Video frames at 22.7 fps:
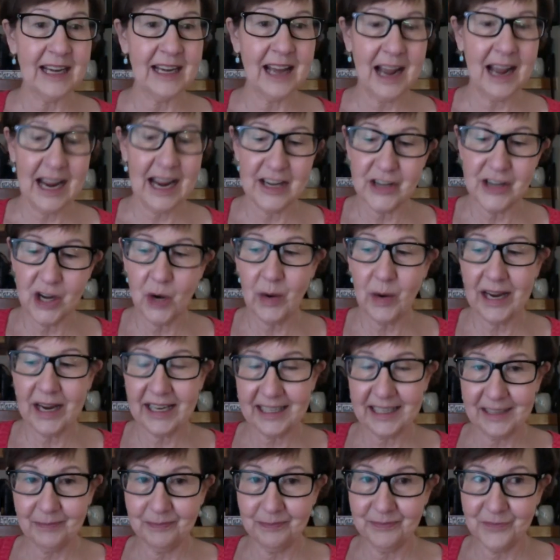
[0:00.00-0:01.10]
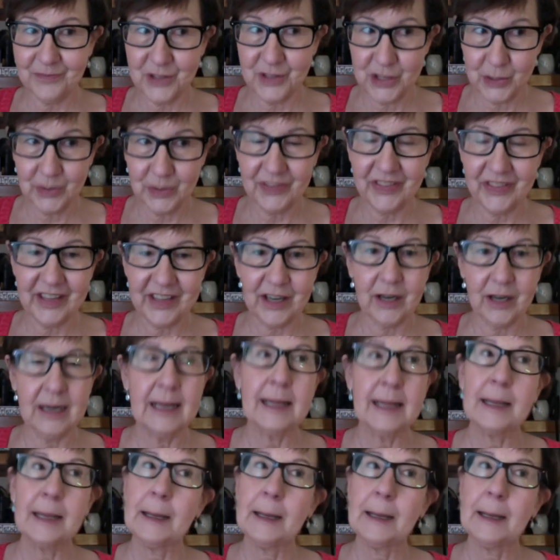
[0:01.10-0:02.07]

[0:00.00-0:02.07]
I know I can do it there.